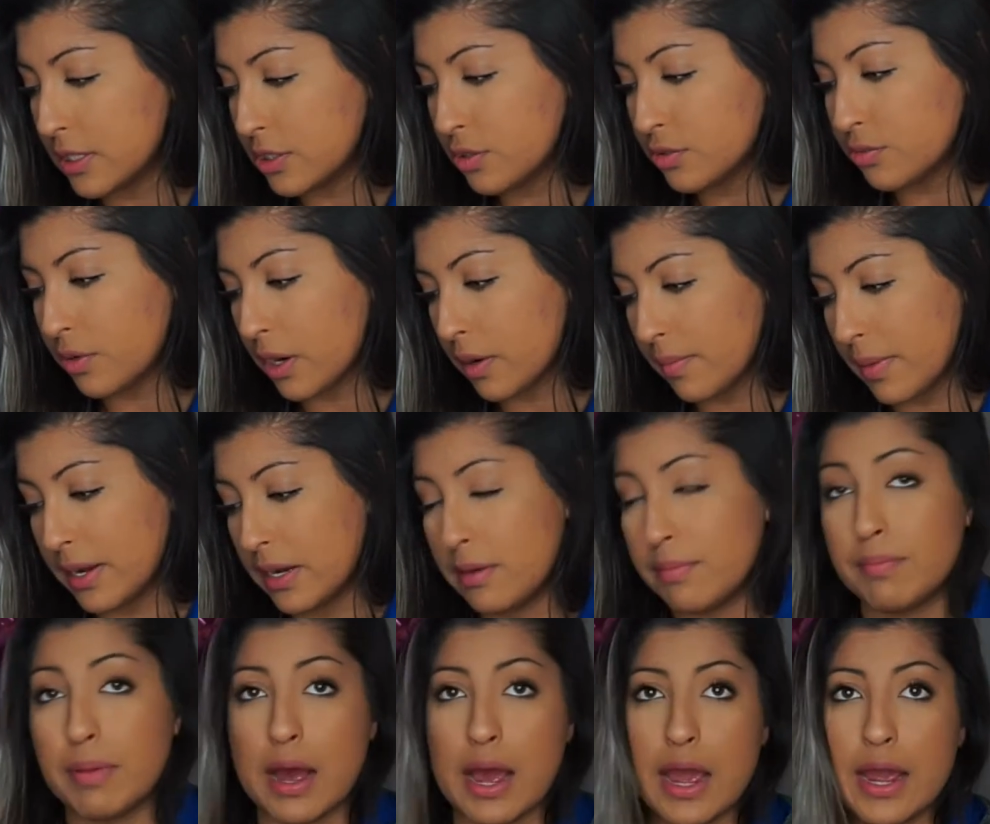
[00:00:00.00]
this was recommended
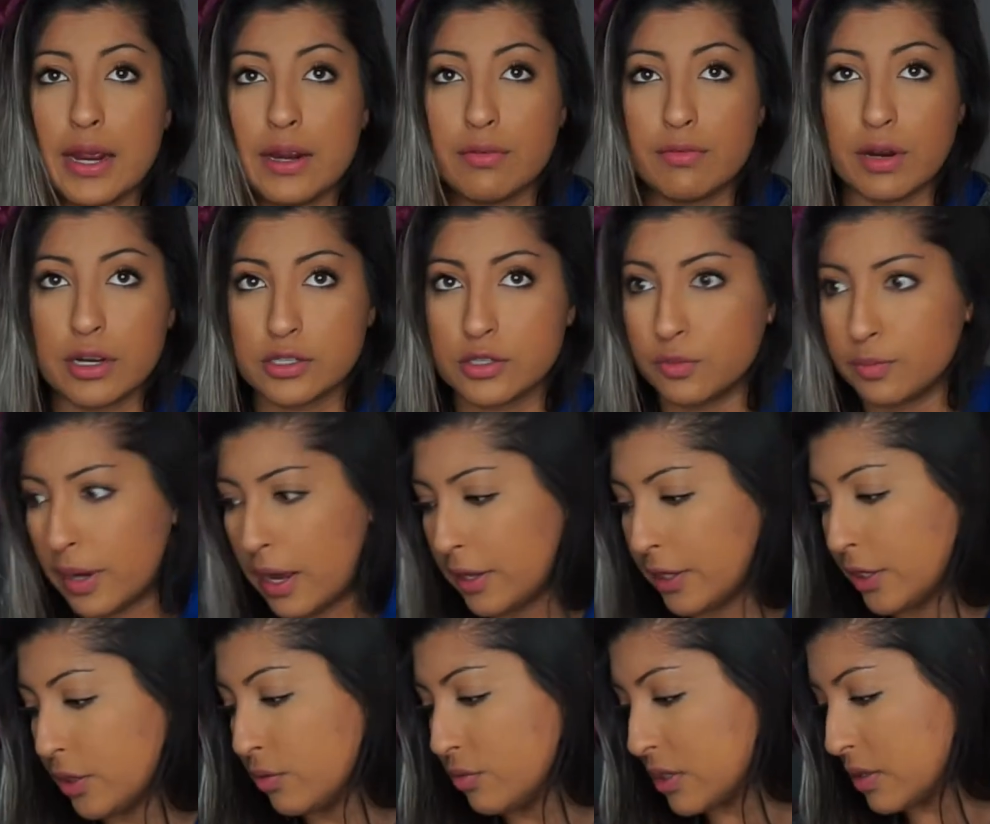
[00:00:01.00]
by Russell
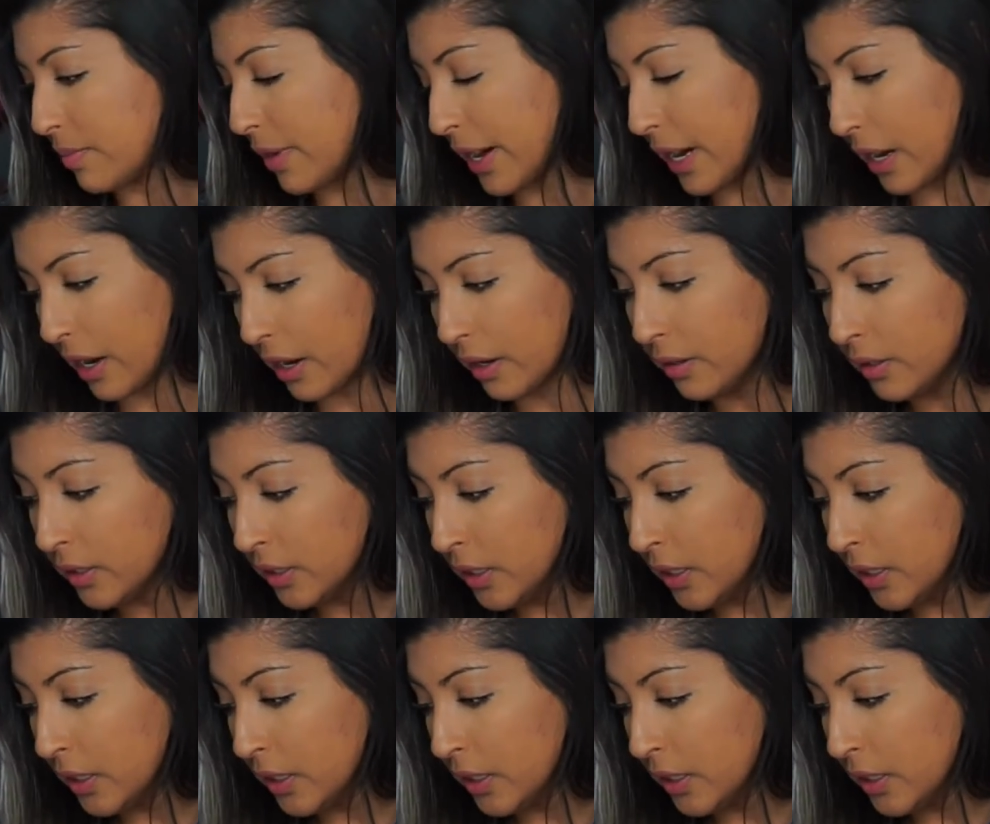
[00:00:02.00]
Valley who did my hair,